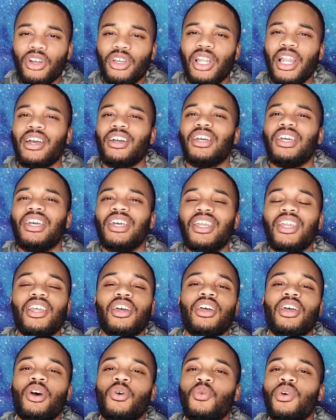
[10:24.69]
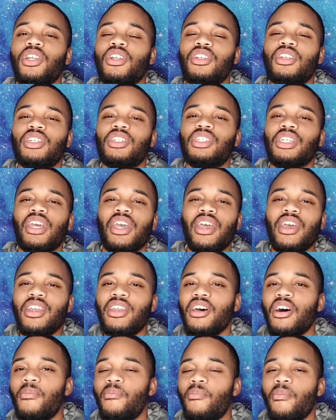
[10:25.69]
Like we didn't just end
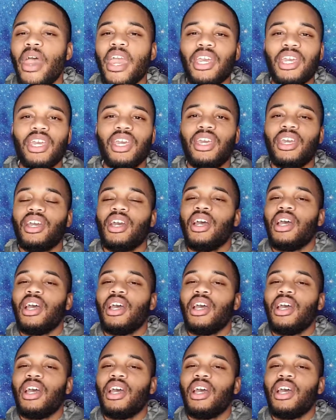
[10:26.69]
up making